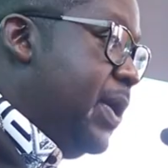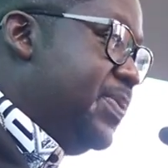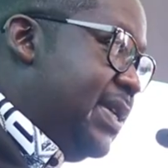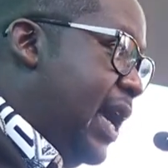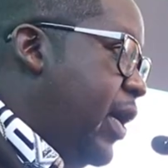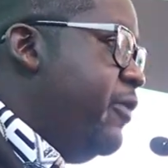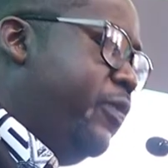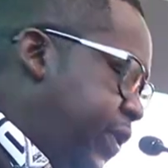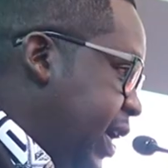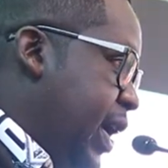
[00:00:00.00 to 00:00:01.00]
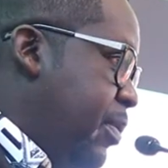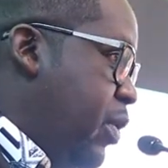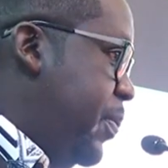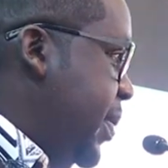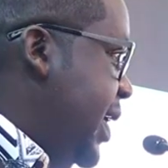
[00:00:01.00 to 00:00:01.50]
Kipsang, a very
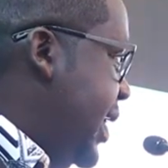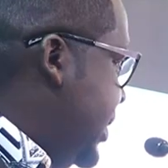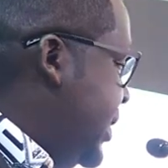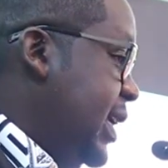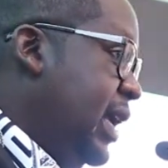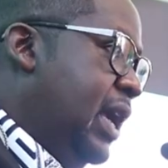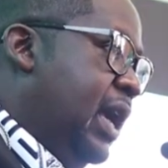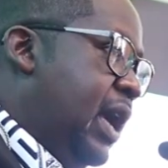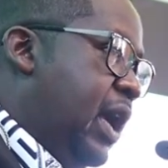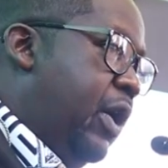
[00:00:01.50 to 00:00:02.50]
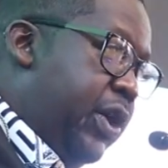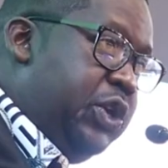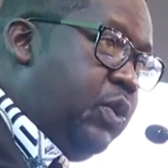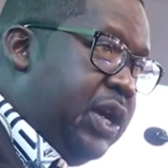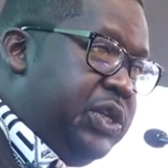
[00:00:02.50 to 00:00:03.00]
able PS
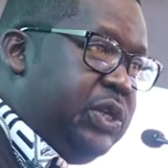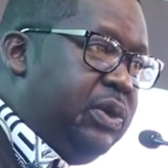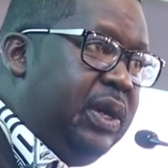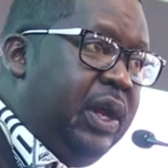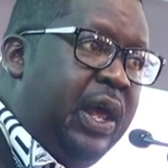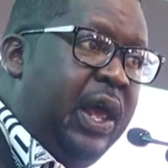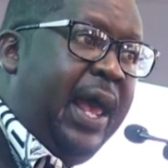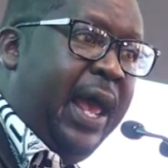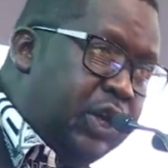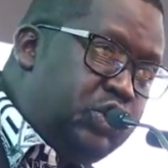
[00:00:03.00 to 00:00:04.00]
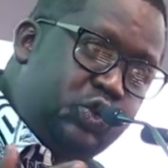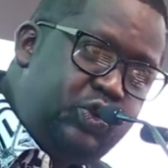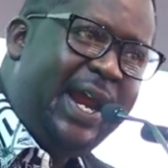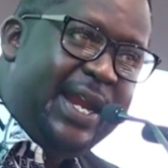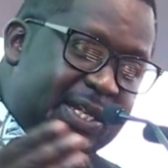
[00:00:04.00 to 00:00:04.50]
education, to
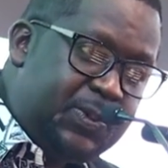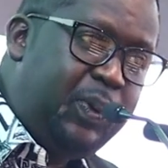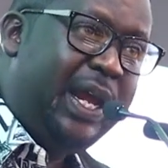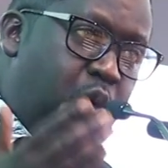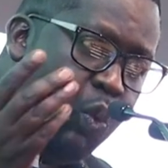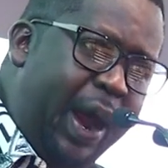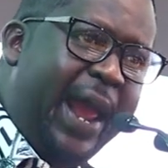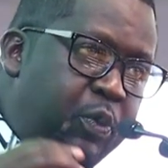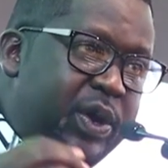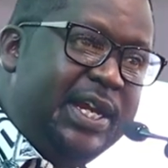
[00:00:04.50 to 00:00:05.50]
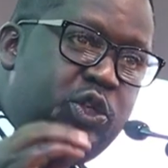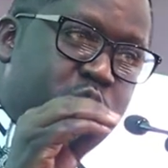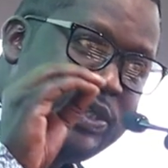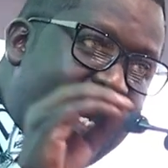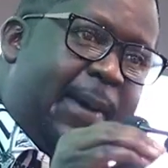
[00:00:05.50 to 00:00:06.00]
try and explain why we need
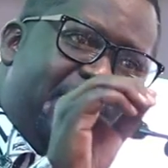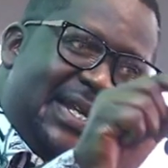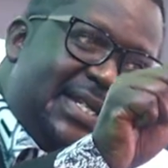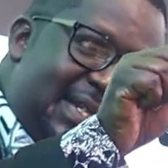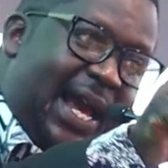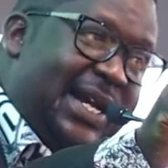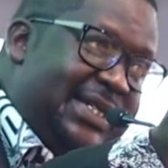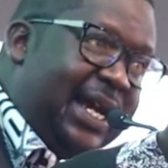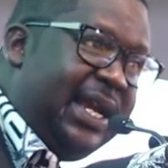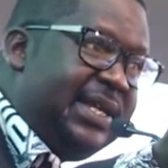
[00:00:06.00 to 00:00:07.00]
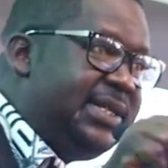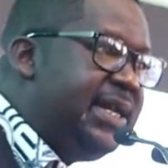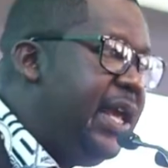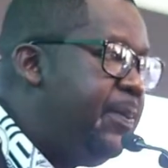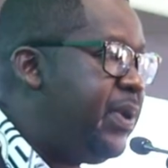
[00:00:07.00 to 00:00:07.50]
to tap these young
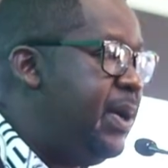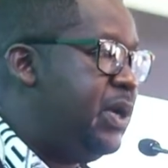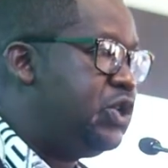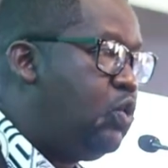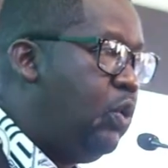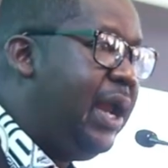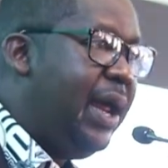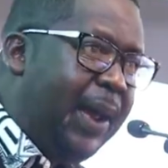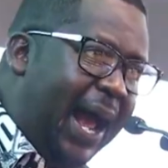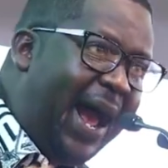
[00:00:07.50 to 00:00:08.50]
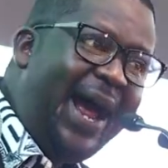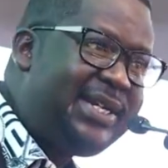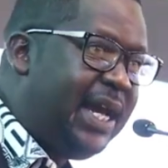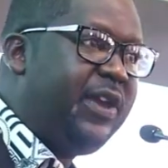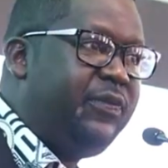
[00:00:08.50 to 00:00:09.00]
talents in primary school.
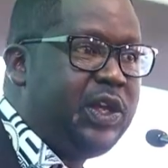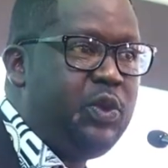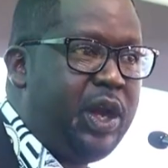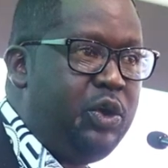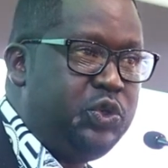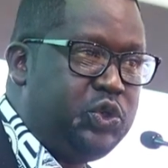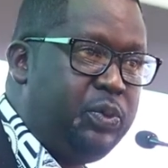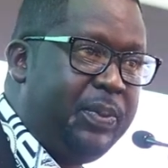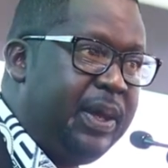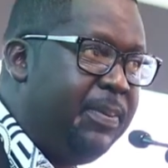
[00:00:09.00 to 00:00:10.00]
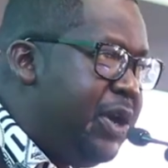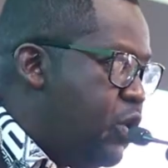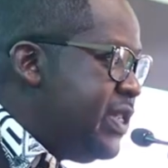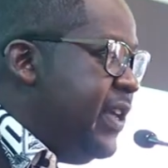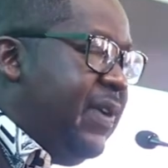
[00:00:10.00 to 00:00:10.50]

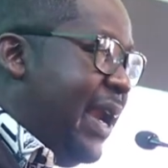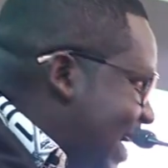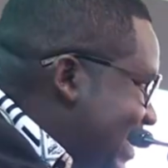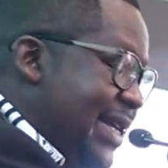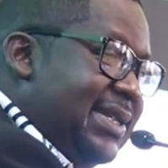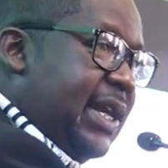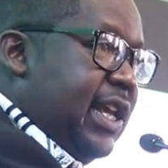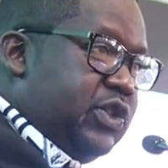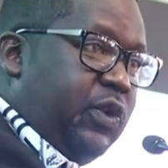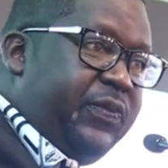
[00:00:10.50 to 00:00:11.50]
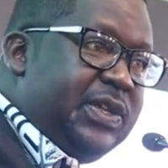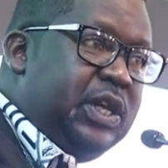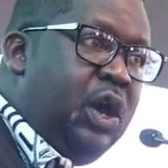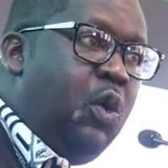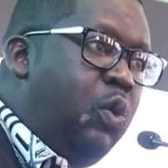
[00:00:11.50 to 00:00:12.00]
Because even accessing his
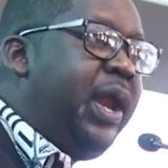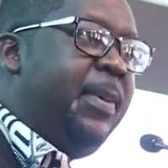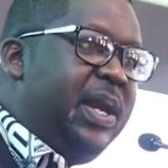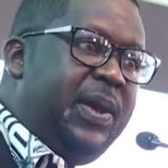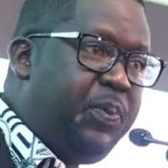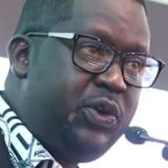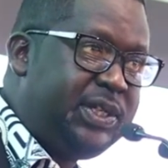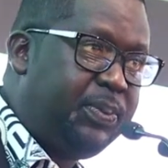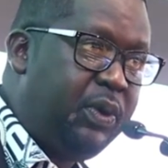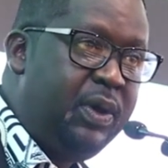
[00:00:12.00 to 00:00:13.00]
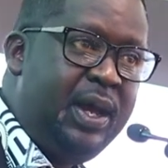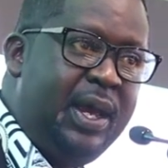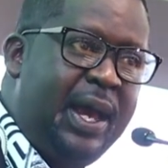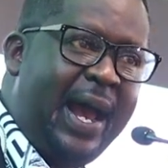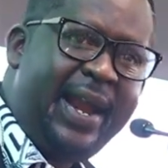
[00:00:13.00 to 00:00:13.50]
office would have been impossible.
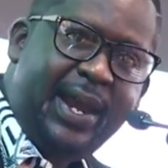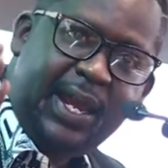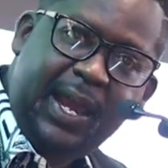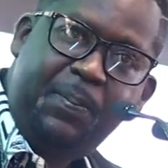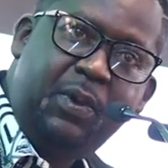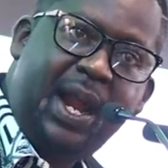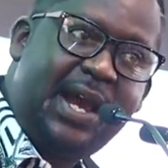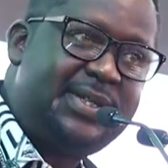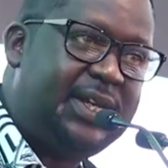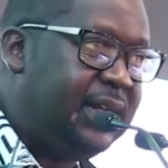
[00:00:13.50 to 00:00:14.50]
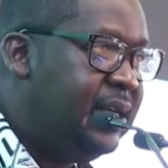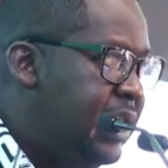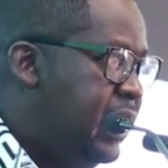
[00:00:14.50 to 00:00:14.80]
And I kept on asking.